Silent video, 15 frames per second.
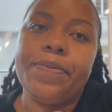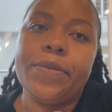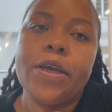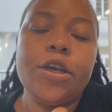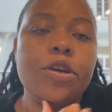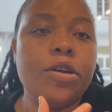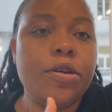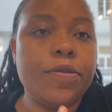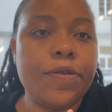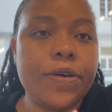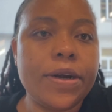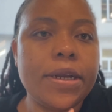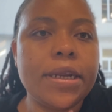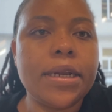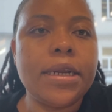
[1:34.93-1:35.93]

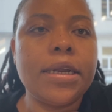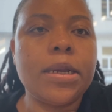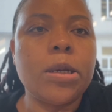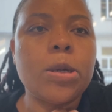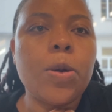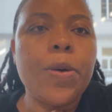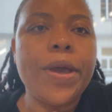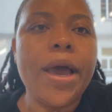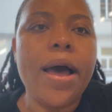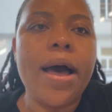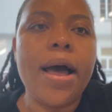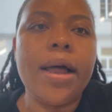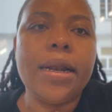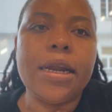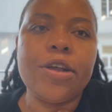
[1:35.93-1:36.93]
universities. So
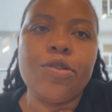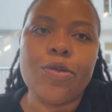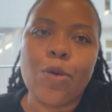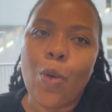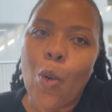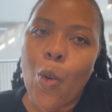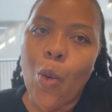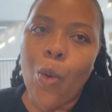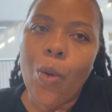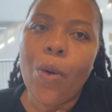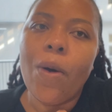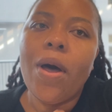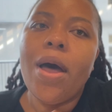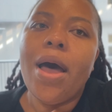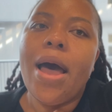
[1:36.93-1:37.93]
yeah, let's go
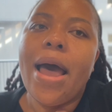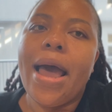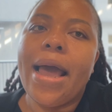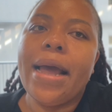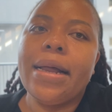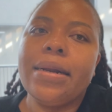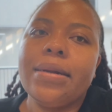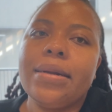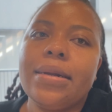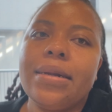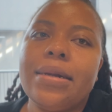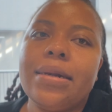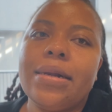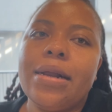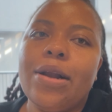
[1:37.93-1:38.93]

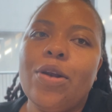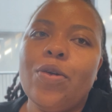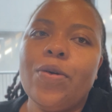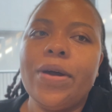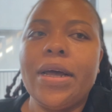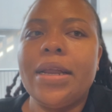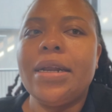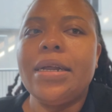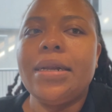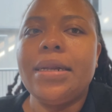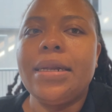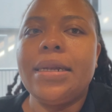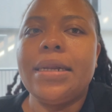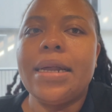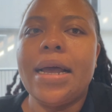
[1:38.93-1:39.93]
and look at
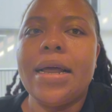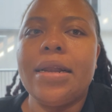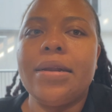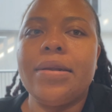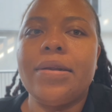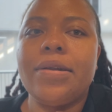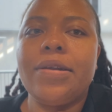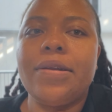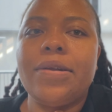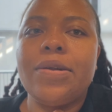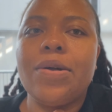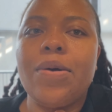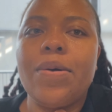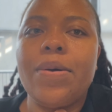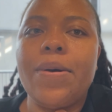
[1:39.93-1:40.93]
it, and
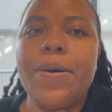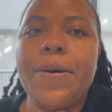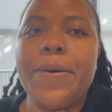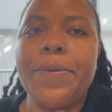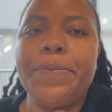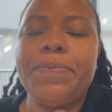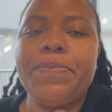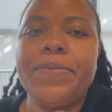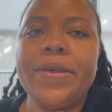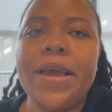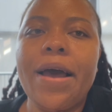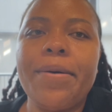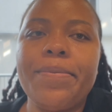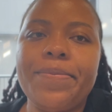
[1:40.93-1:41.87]
yeah.